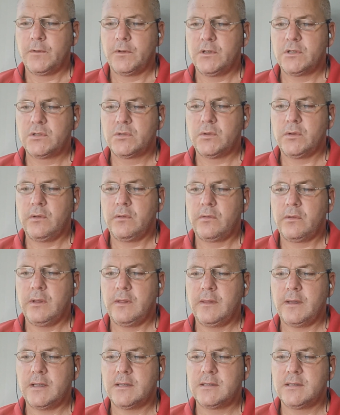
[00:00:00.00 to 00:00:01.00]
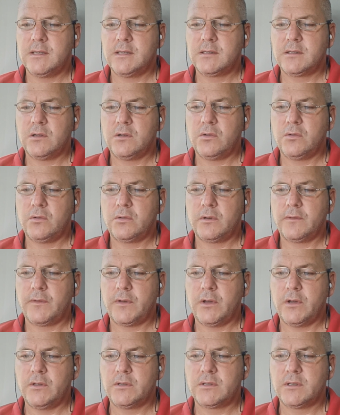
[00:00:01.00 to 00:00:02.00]
Verse 23 Thus says the Lord of
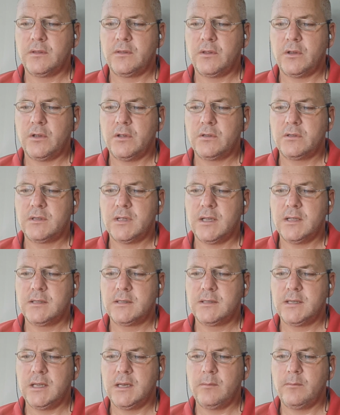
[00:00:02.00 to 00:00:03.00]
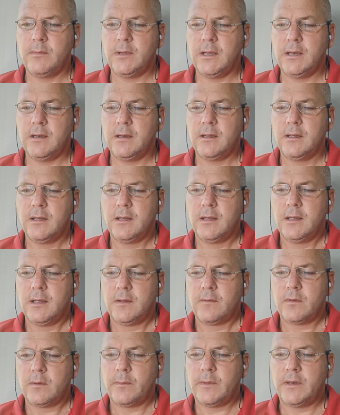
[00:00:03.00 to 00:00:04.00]
hosts, In those days ten men
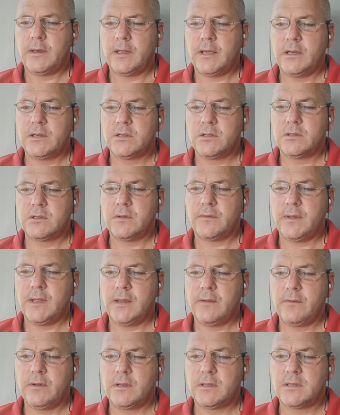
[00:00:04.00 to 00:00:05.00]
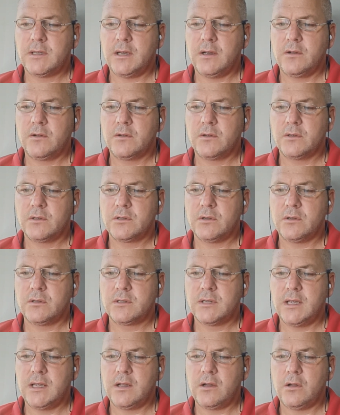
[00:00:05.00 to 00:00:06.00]
from the nations of every tongue shall
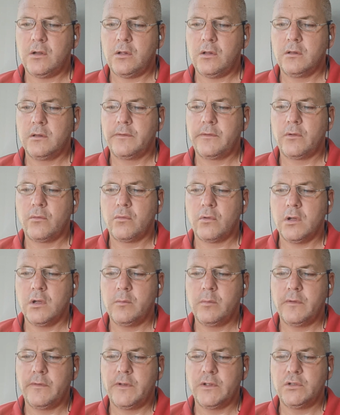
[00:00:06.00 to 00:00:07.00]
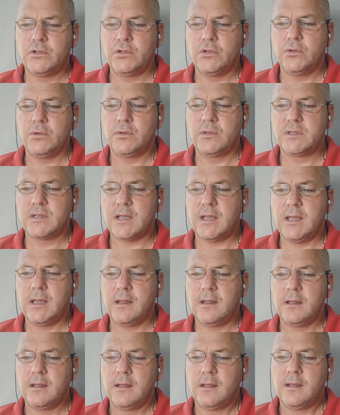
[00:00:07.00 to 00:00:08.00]
take hold of the robe of a Jew,
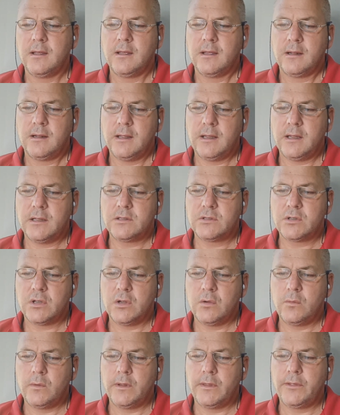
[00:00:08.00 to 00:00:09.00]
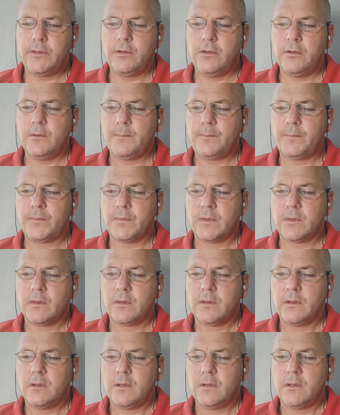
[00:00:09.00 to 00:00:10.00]
saying, Let us go with you,
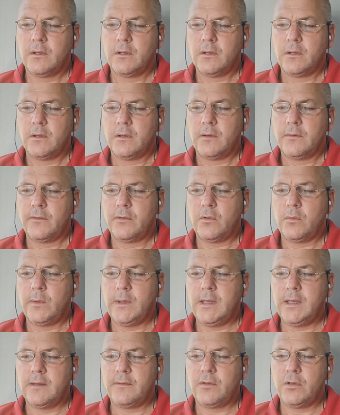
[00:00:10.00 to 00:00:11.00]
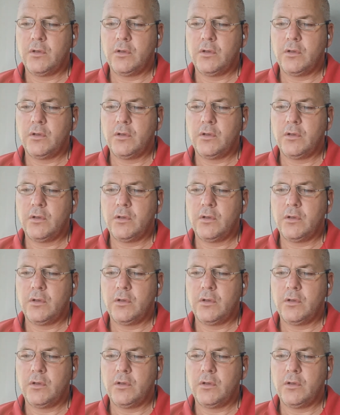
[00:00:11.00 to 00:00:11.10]
for we have